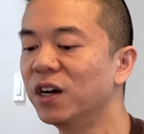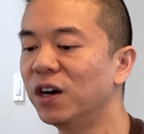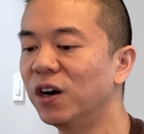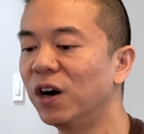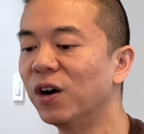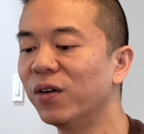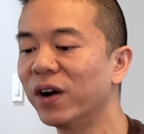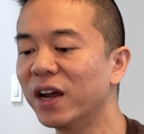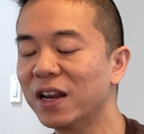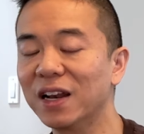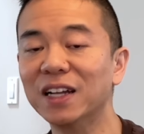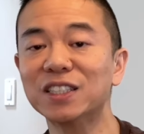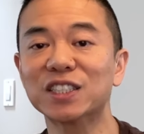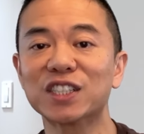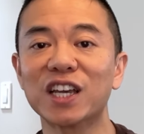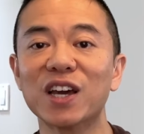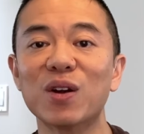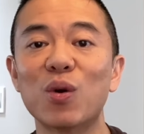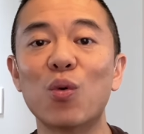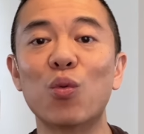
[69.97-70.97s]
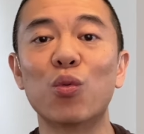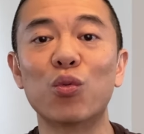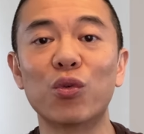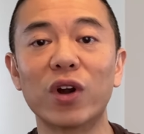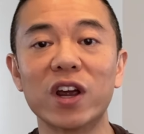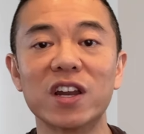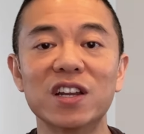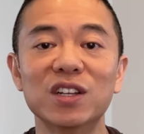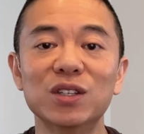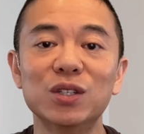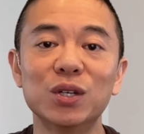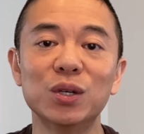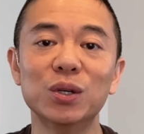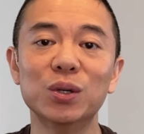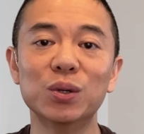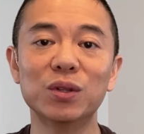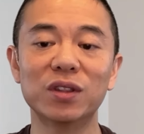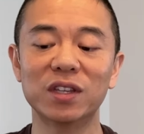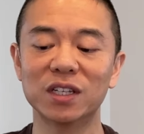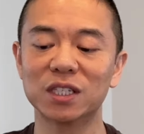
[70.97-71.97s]
All right, let's get right
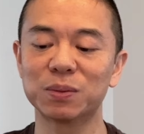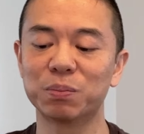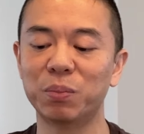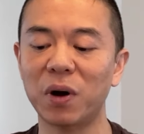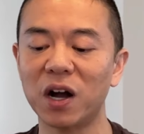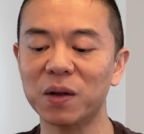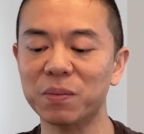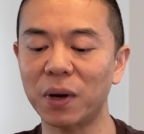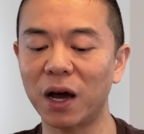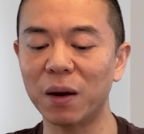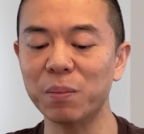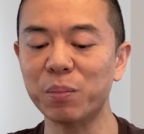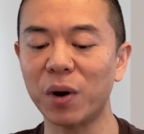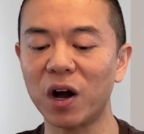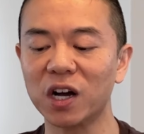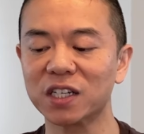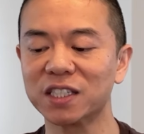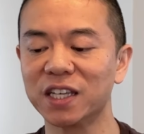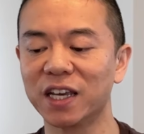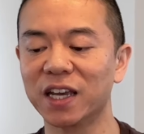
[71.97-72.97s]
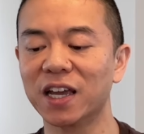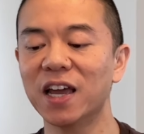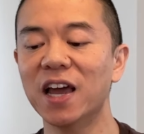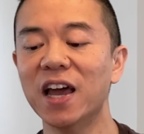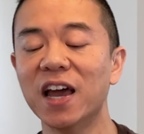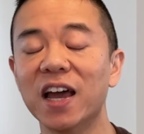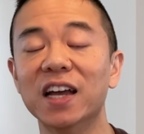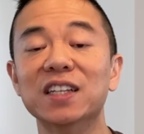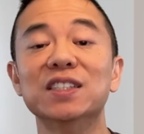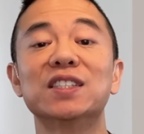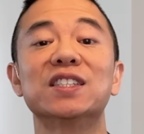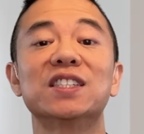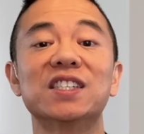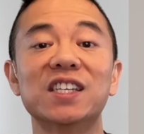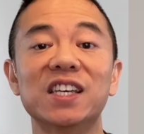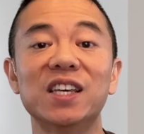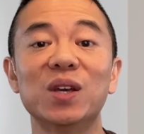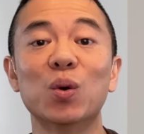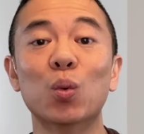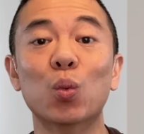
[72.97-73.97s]
into this unboxing and
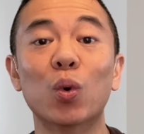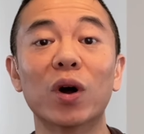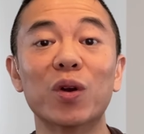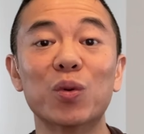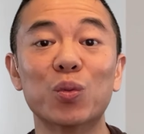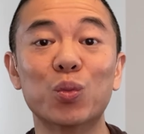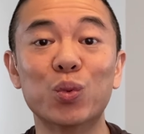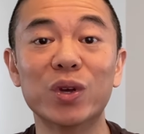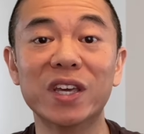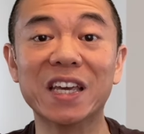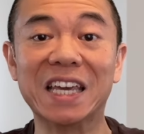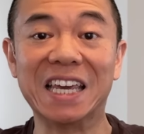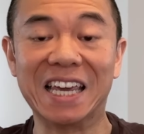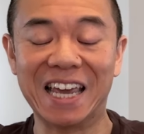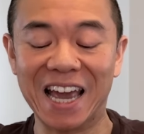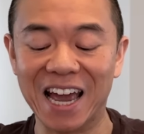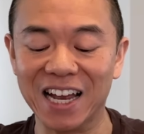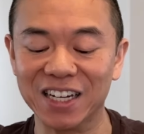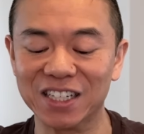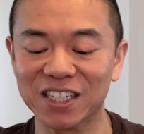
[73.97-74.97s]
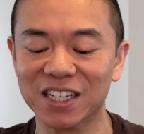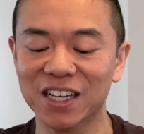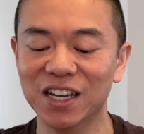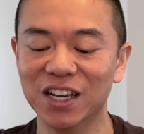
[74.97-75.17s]
see what we get.